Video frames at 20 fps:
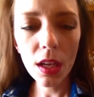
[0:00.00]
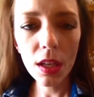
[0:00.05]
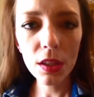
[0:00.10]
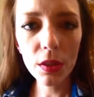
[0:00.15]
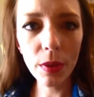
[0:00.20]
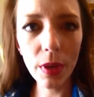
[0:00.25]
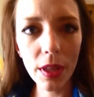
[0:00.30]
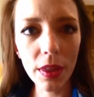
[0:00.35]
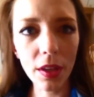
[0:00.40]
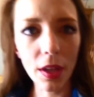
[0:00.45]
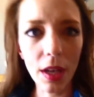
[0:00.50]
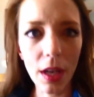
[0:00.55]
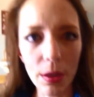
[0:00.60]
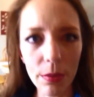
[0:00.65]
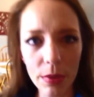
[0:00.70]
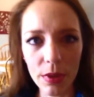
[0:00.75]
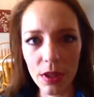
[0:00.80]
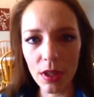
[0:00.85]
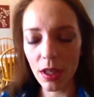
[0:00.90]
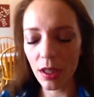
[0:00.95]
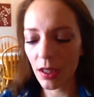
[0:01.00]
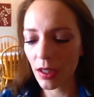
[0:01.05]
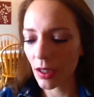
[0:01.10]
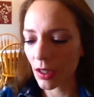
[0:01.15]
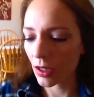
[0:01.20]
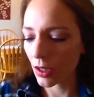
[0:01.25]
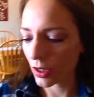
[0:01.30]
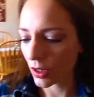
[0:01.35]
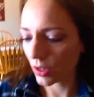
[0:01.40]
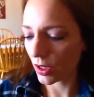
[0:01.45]
So I thought I would
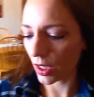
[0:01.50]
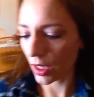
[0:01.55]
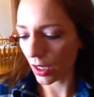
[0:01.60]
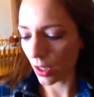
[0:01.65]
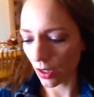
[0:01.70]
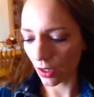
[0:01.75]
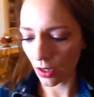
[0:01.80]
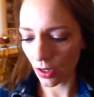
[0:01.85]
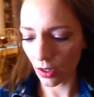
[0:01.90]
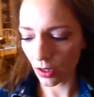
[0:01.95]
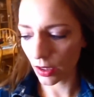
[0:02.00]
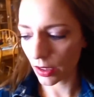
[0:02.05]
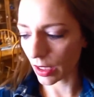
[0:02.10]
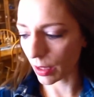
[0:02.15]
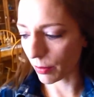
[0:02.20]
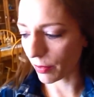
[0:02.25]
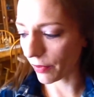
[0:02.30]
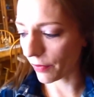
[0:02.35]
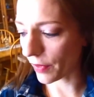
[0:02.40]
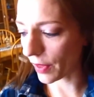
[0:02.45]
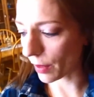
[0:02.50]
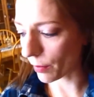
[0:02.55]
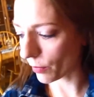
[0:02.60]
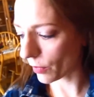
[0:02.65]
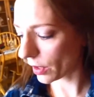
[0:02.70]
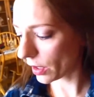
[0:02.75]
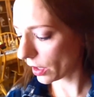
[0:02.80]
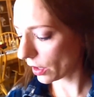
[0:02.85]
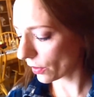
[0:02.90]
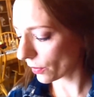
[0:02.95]
share some of them
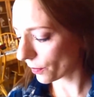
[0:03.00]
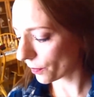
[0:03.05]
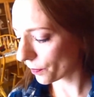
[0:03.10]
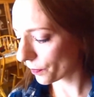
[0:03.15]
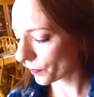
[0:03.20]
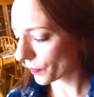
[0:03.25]
with you.